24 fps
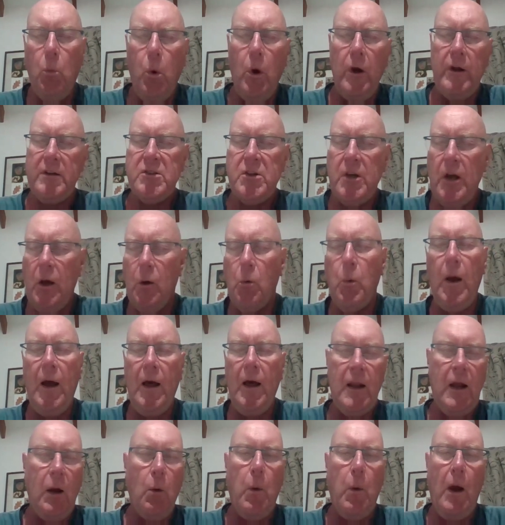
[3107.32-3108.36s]
work so
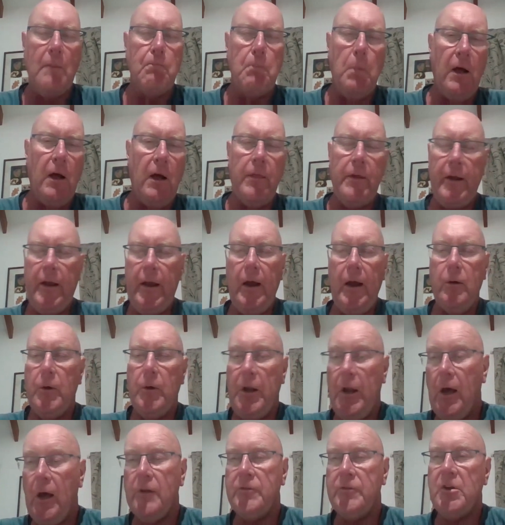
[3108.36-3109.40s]
well, I won't bother
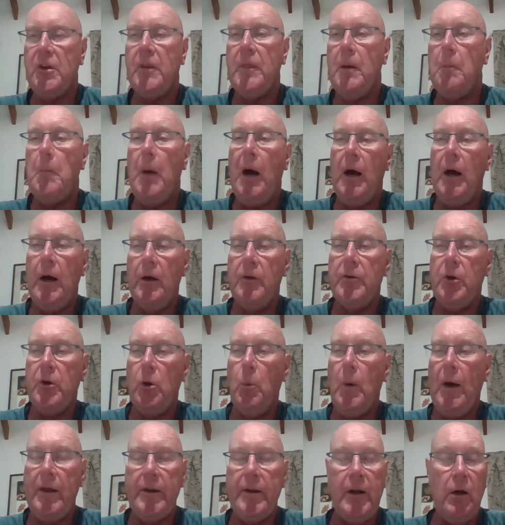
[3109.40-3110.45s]
going on to the milder
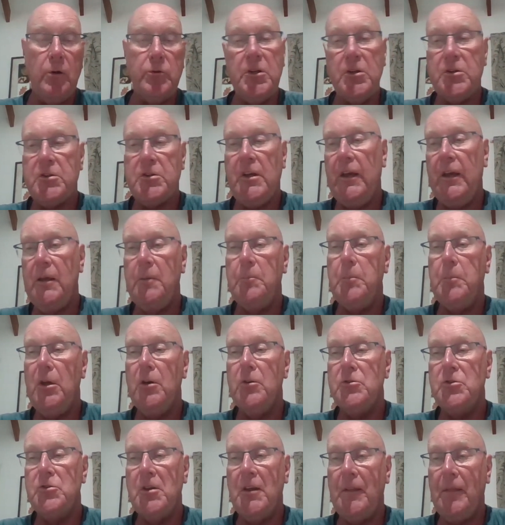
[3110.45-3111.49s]
one, I'll just keep
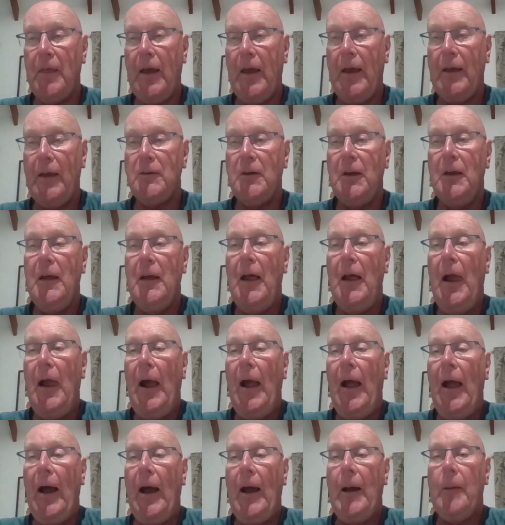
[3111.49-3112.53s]
using that.
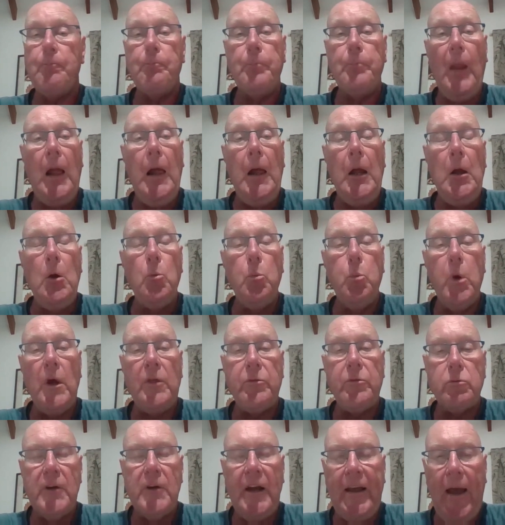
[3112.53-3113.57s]

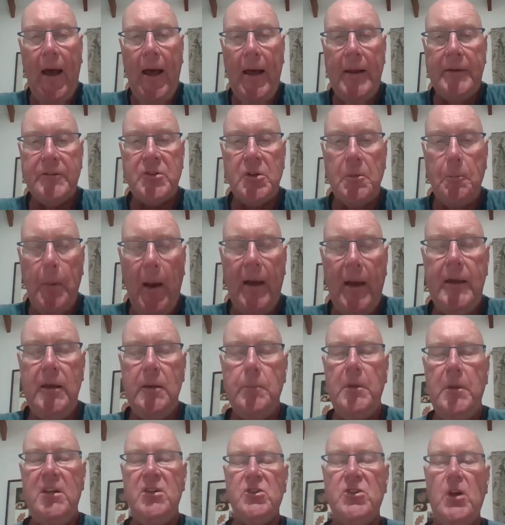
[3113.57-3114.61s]
With regard to
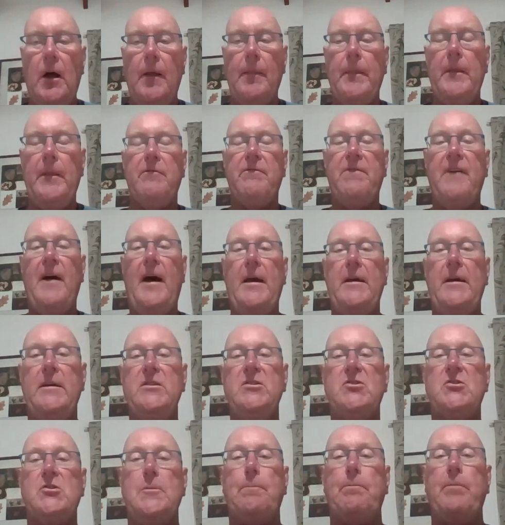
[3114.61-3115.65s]
babies on the
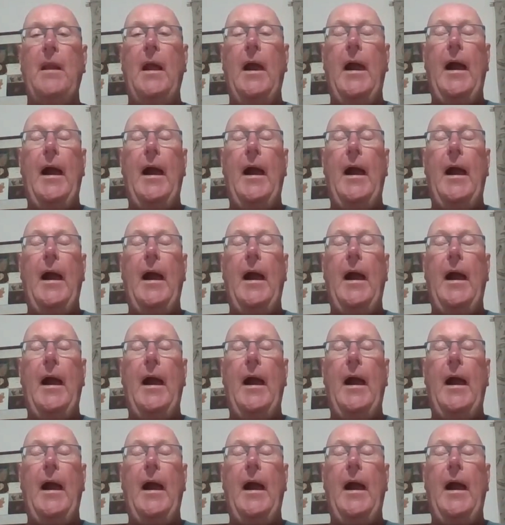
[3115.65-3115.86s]
face,